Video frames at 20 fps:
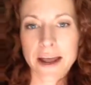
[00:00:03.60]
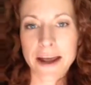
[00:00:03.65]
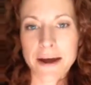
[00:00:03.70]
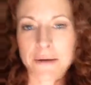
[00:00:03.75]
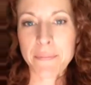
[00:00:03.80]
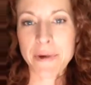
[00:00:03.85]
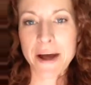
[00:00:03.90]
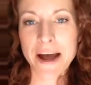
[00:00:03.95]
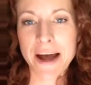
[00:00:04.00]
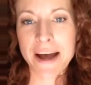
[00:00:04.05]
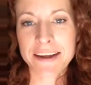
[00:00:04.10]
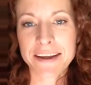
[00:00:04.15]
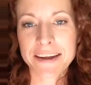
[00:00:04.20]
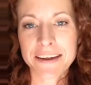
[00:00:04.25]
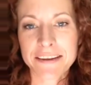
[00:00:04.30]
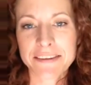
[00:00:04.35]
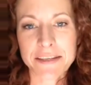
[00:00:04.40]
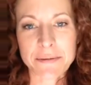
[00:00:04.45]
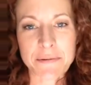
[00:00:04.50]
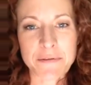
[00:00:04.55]
I'm back.
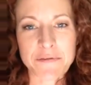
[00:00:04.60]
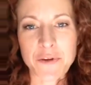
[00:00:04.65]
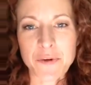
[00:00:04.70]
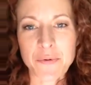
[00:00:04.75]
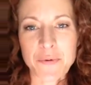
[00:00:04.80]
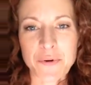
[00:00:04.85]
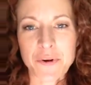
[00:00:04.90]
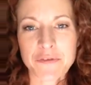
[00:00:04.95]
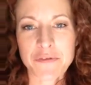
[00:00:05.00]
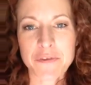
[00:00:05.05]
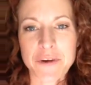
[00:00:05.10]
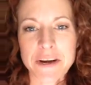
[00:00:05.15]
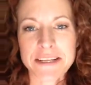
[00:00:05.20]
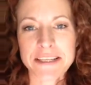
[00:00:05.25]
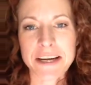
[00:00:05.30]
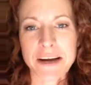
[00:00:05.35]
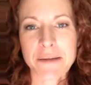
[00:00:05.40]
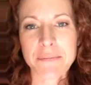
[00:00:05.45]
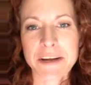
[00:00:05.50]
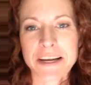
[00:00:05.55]
Some of you were freaked
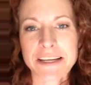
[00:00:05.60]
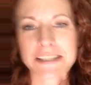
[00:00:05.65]
out because